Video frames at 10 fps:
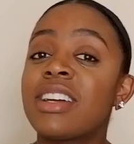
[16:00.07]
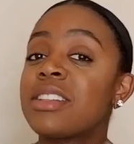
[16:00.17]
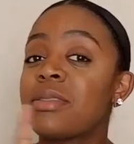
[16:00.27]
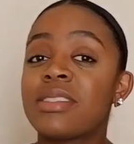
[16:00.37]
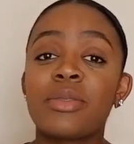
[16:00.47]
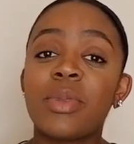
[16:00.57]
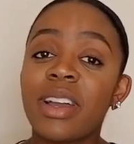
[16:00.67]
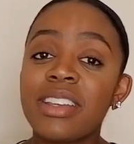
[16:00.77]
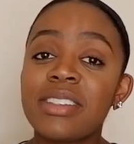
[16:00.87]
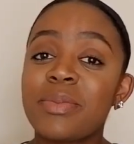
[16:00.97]
because it was too
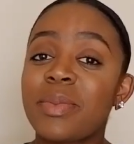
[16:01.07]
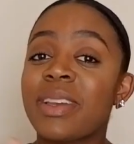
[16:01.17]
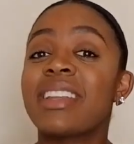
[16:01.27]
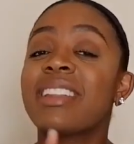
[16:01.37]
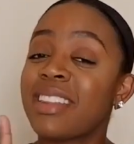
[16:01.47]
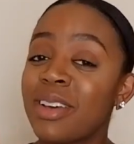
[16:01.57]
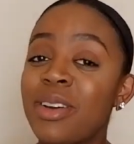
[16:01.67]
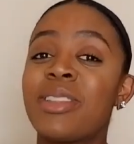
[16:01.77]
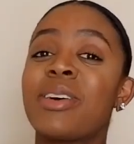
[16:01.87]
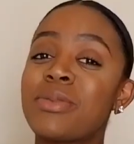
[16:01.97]
much, but
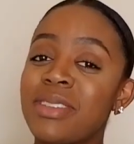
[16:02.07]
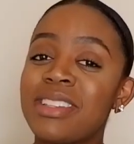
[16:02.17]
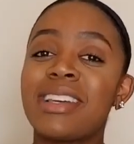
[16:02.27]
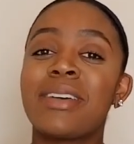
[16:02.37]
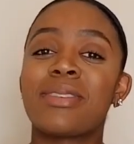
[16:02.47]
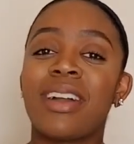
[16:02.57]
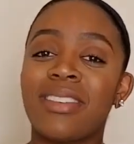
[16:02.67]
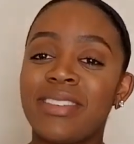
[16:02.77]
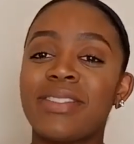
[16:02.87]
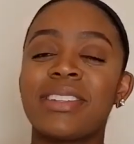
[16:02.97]
those were the times where I
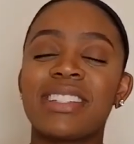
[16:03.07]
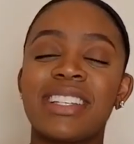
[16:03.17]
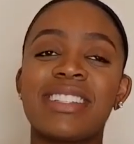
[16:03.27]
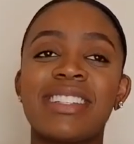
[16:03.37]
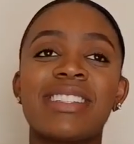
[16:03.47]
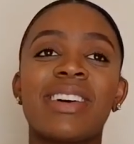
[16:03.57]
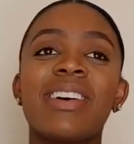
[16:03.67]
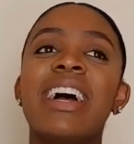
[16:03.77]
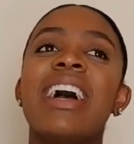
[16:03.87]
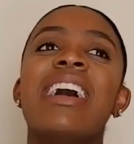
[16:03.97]
really felt tested. So
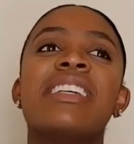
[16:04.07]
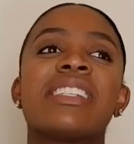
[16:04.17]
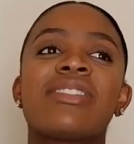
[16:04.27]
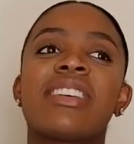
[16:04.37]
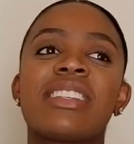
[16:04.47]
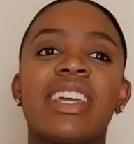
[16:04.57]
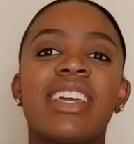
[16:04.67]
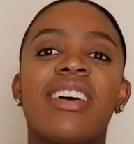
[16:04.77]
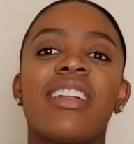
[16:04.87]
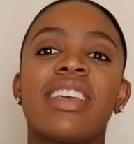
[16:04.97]
just try to take
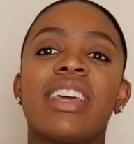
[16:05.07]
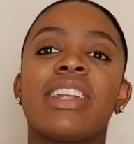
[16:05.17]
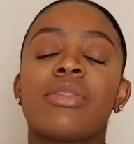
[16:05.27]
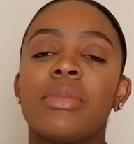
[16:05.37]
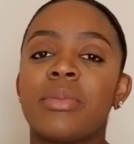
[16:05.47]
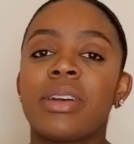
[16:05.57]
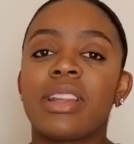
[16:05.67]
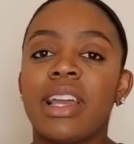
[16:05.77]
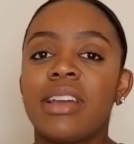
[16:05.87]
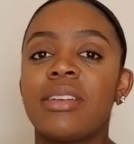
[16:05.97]
it all in and remember
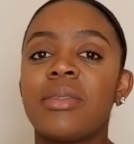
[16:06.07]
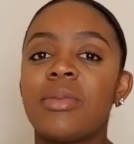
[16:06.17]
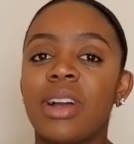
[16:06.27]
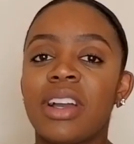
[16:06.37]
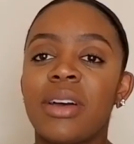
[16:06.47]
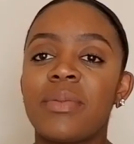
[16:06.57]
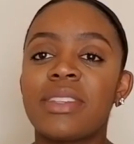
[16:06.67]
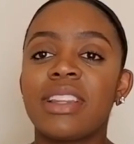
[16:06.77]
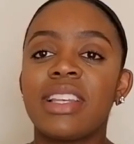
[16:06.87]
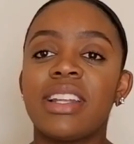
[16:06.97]
like what comes
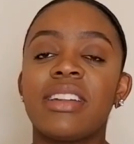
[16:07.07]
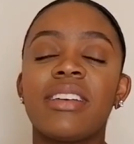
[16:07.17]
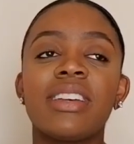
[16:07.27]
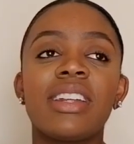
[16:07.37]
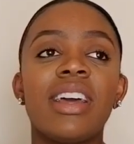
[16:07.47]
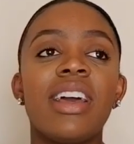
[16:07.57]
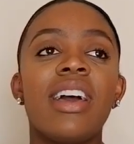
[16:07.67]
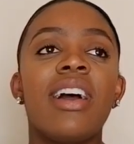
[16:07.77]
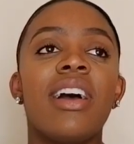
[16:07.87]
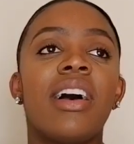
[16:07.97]
at the end of it.
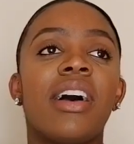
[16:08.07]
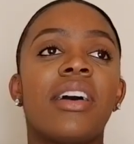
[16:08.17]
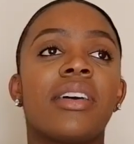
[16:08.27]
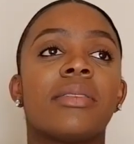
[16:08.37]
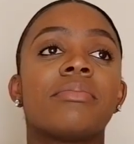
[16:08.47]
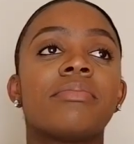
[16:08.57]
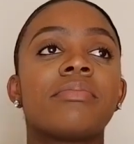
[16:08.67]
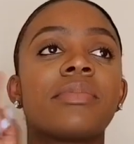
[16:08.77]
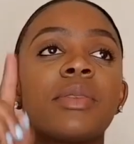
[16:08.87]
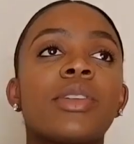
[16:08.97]

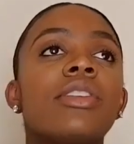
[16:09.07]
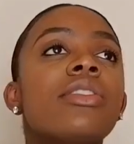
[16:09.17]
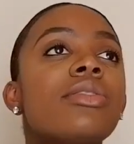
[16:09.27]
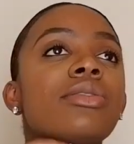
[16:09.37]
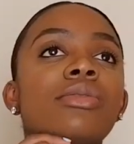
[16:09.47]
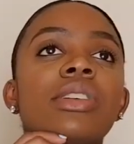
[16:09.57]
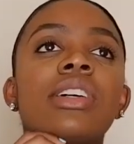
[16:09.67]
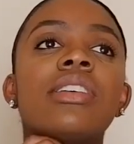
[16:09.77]
Number 2,